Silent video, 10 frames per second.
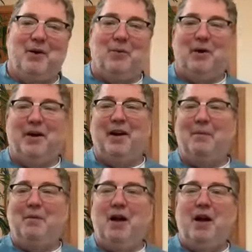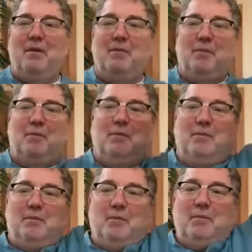One arm up.
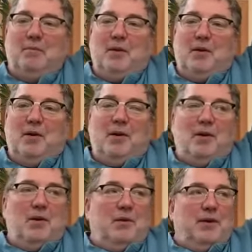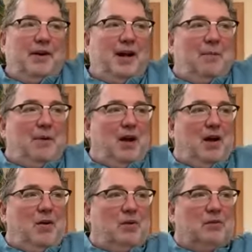One arm
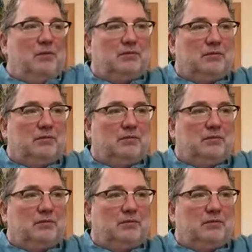out.